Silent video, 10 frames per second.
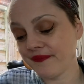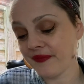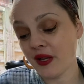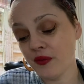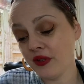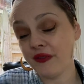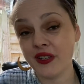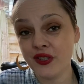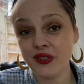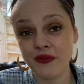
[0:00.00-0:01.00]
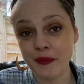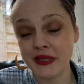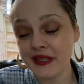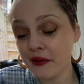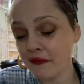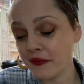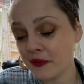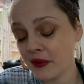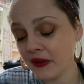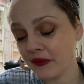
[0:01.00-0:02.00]
I would if I could for myself as
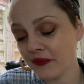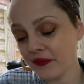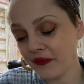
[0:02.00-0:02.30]
well.